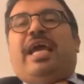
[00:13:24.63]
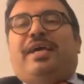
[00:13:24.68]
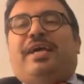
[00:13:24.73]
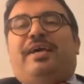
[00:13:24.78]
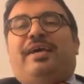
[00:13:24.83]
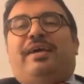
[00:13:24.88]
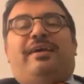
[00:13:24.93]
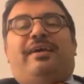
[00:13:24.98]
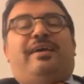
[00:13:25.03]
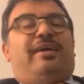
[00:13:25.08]

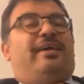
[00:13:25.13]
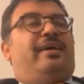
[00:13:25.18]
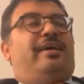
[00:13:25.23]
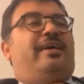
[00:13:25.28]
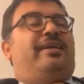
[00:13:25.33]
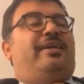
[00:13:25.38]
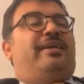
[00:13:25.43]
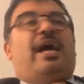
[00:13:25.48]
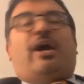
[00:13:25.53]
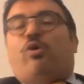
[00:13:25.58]
It is
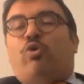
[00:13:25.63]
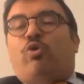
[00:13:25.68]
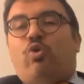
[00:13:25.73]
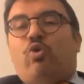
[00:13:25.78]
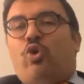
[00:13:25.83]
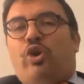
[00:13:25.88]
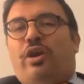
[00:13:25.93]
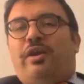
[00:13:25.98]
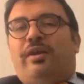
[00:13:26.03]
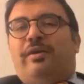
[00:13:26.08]
sufficient
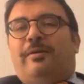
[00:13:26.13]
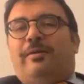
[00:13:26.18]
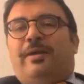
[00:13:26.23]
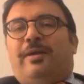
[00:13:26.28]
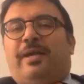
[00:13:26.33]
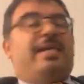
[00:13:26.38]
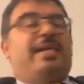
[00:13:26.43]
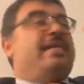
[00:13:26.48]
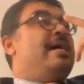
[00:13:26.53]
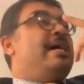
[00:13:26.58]
for
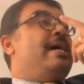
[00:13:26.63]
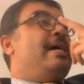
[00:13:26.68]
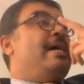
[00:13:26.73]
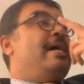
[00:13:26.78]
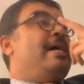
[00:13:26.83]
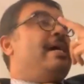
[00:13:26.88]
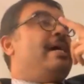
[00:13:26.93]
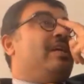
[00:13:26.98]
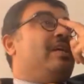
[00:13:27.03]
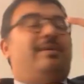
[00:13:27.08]
us to
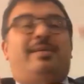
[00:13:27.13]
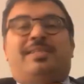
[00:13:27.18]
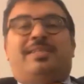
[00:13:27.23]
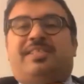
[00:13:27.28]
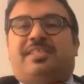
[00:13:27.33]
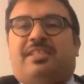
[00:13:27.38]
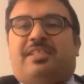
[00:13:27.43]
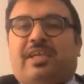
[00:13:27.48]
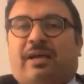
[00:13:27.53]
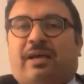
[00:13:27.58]
say
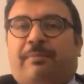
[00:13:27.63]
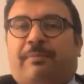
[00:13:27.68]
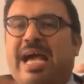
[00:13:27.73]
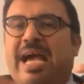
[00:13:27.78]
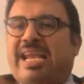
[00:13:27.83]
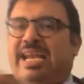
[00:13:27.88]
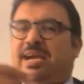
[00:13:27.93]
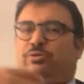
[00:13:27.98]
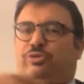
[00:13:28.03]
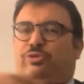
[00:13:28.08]
that for
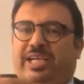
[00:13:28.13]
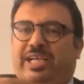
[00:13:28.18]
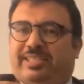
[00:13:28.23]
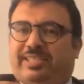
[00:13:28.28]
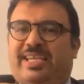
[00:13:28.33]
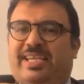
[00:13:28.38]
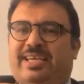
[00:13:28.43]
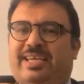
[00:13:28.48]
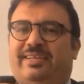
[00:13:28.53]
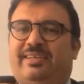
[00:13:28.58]
him to
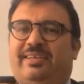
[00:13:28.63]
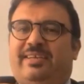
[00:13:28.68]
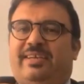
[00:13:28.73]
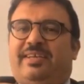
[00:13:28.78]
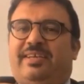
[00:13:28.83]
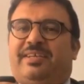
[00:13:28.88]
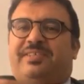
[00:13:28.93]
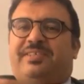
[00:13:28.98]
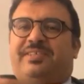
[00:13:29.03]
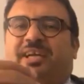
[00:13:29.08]

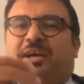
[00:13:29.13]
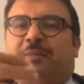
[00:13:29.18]
be